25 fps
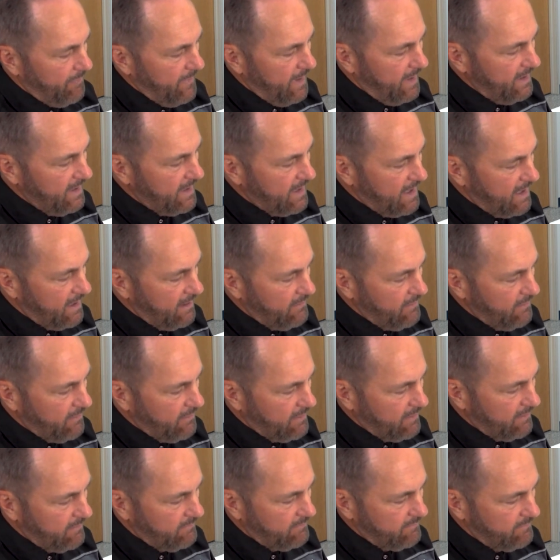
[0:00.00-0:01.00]
And again, you
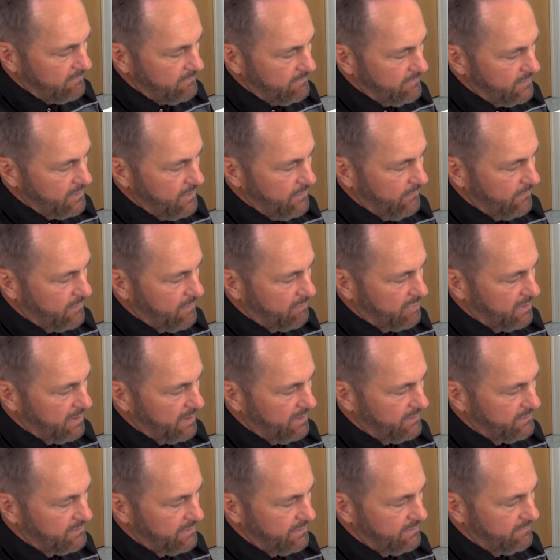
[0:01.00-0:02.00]
can use the
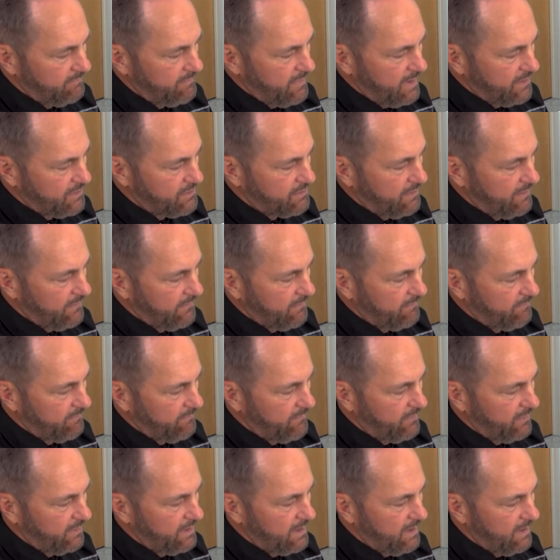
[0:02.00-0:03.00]
plunger, make sure it's
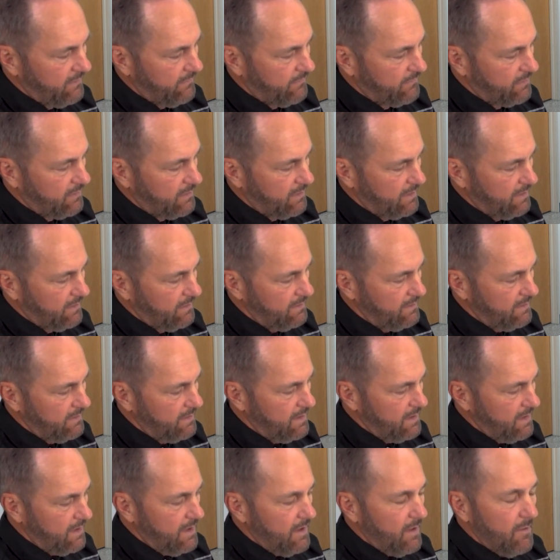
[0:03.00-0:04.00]
fully inserted.
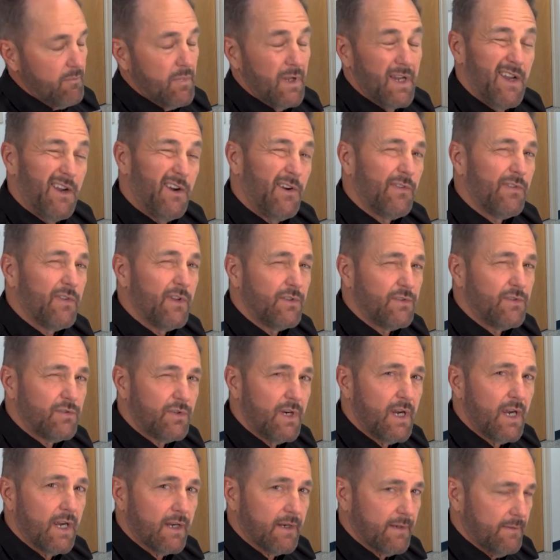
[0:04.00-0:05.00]
But here's the
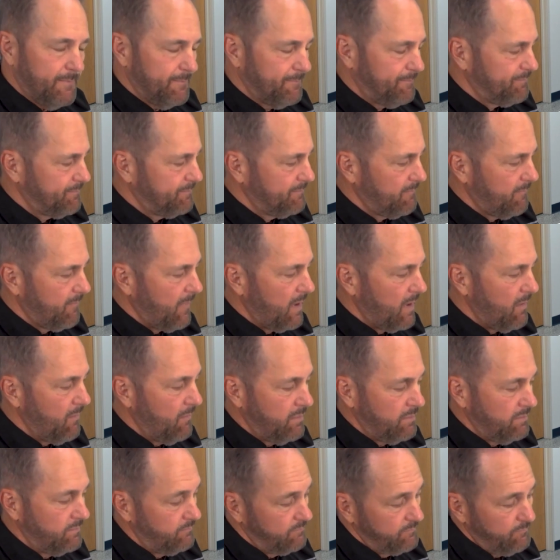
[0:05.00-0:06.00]
trick.
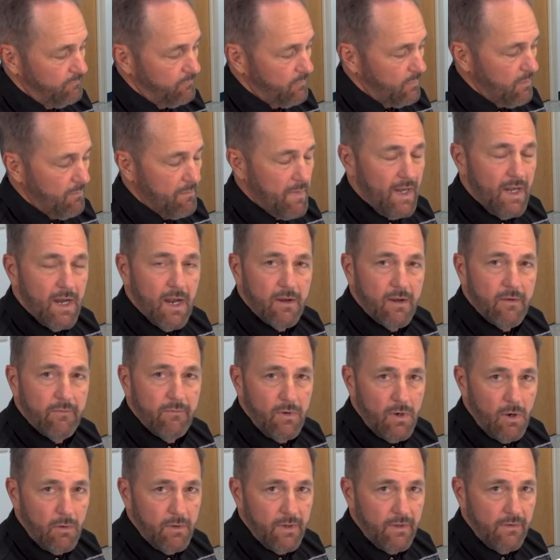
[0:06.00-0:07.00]
You may not have
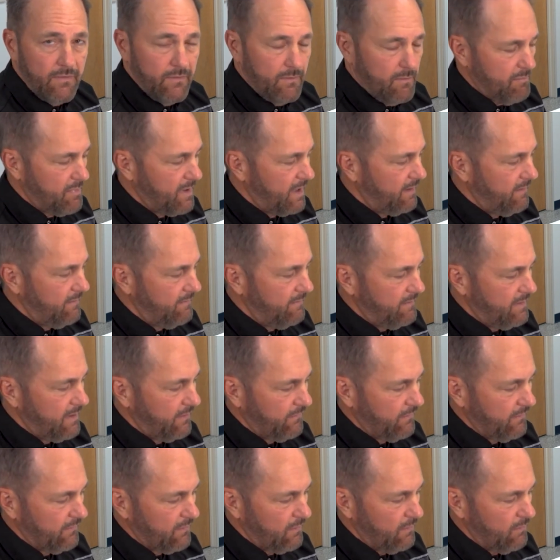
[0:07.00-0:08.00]
noticed, but
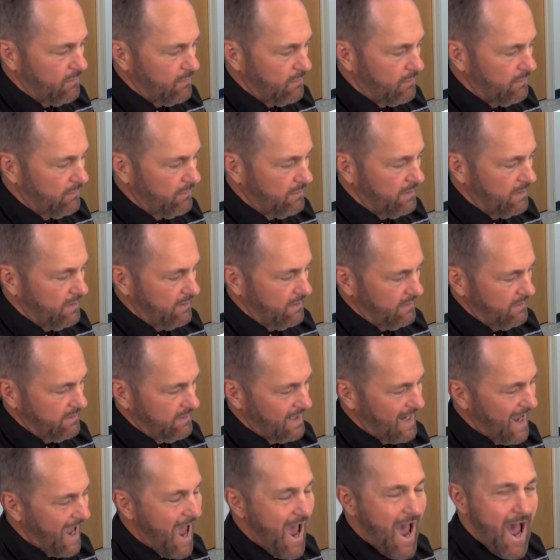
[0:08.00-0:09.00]
this is a knurled
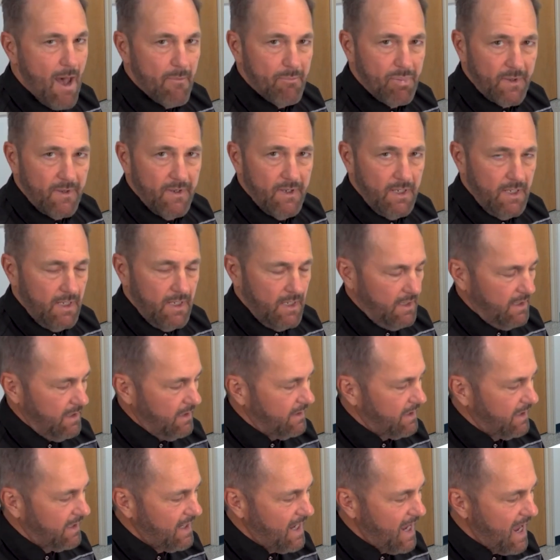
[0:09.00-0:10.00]
cap.
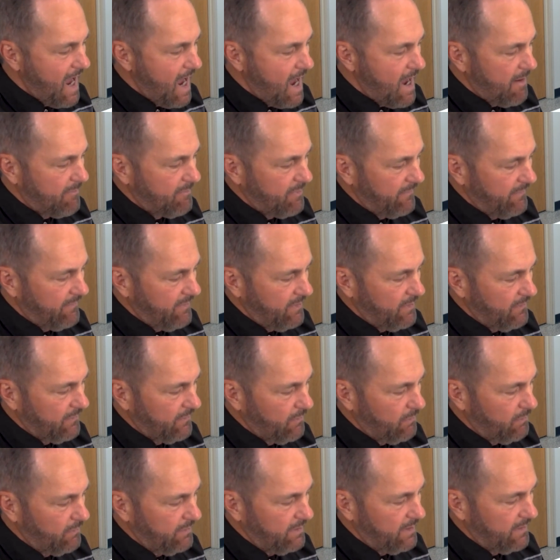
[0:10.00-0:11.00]
The cap, if you
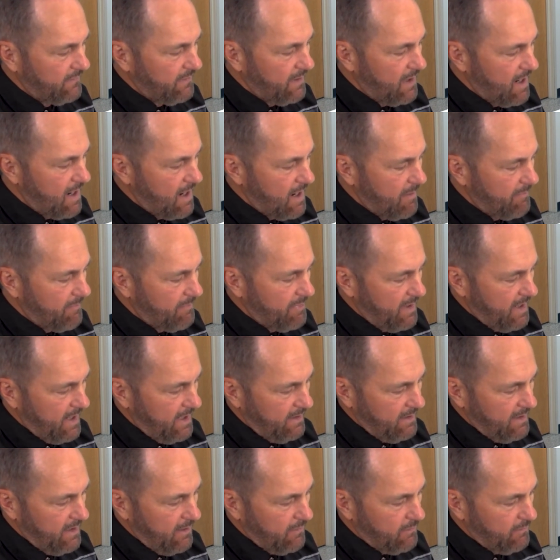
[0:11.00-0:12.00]
just hold the top
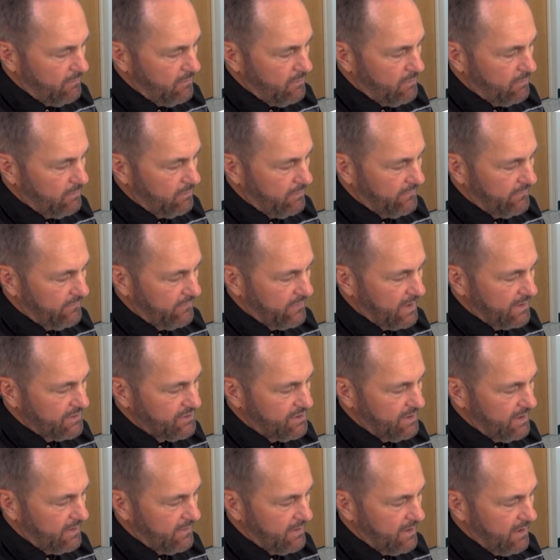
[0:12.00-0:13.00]
and the other knurled
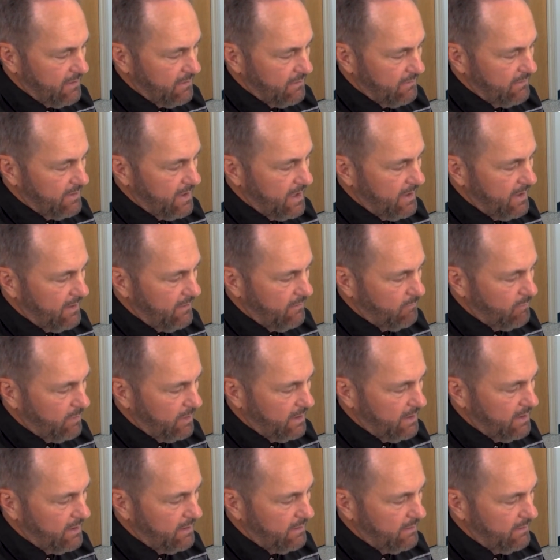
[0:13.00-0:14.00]
section at the other end, we're
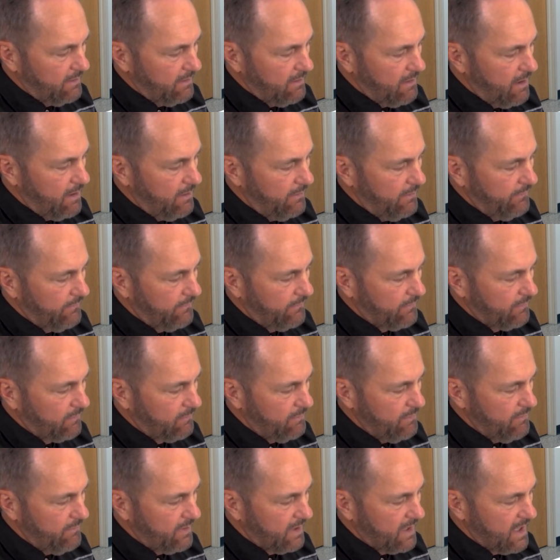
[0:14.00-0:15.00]
going to
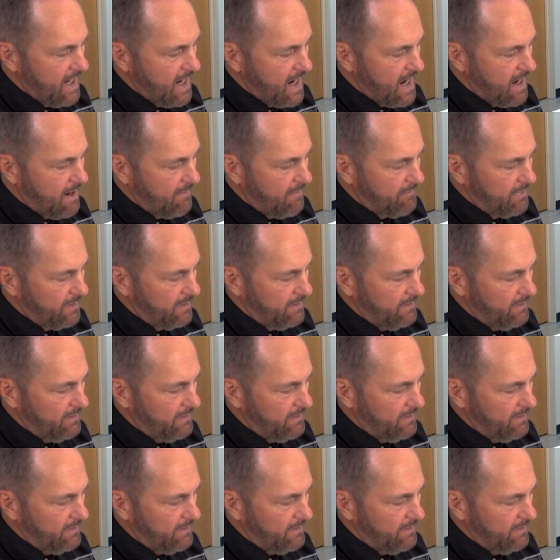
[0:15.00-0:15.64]
unscrew the cap.